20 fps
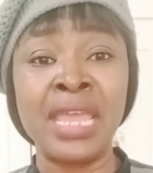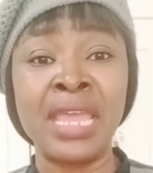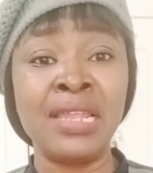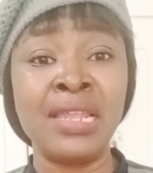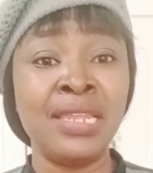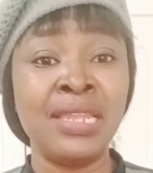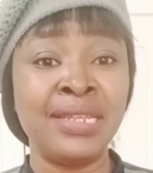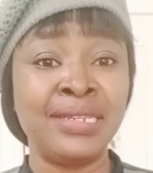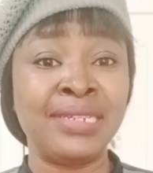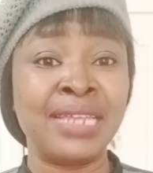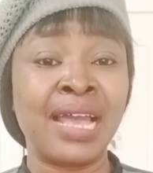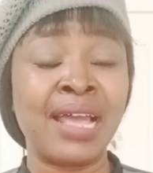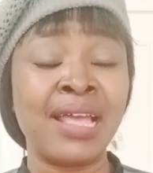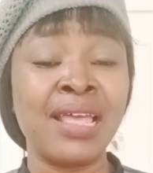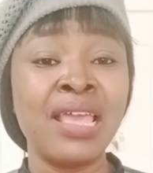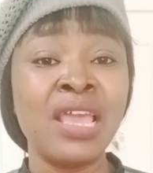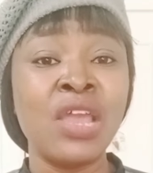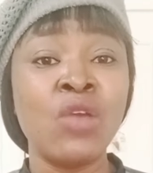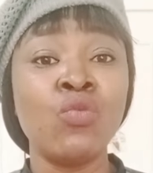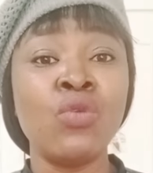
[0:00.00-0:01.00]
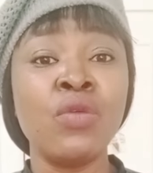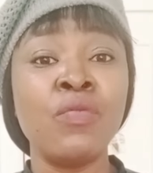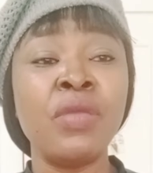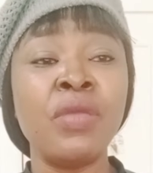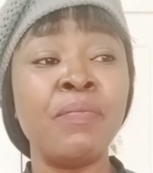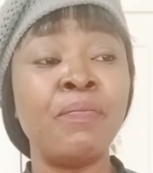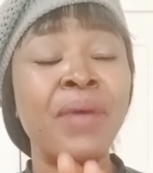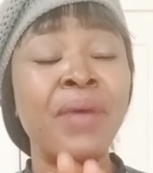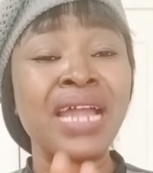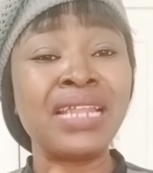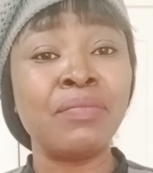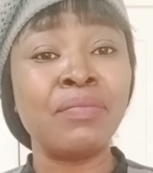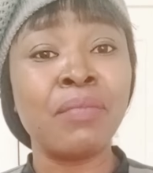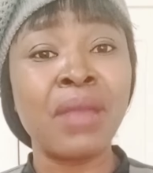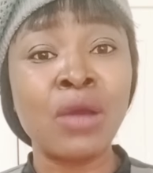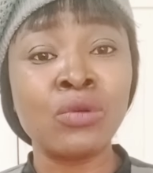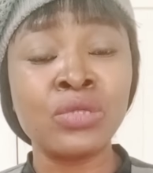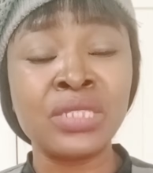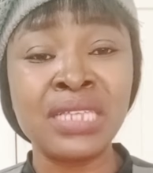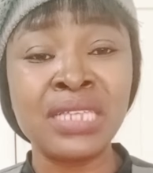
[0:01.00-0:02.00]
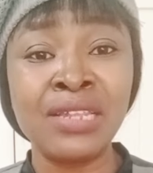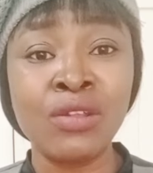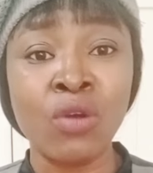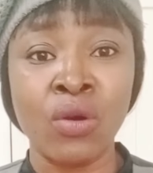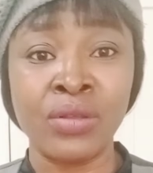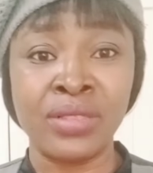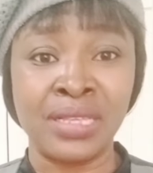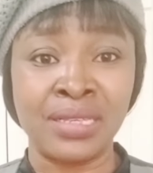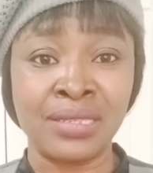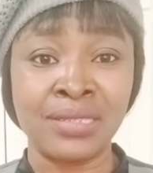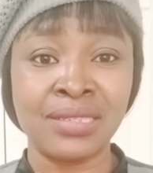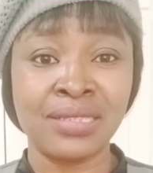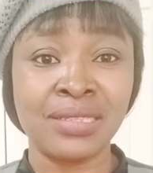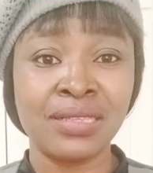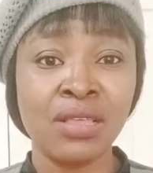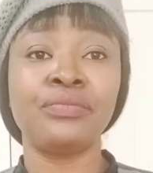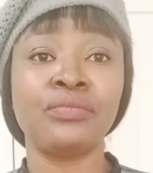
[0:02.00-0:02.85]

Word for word: a leader will be bad mouthing others,